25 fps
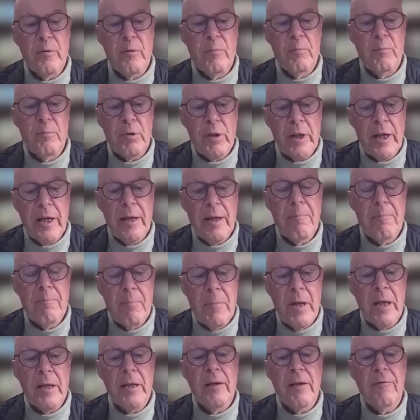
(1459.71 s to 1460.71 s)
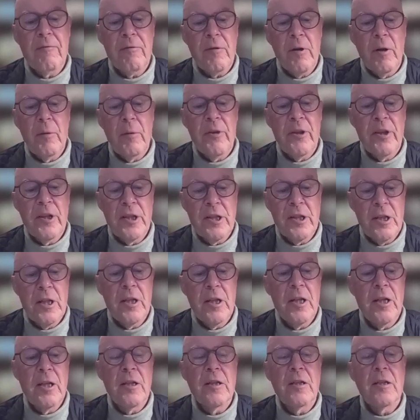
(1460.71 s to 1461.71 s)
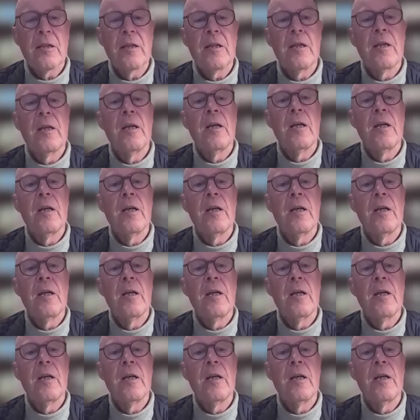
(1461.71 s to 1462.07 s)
bring money from the cities,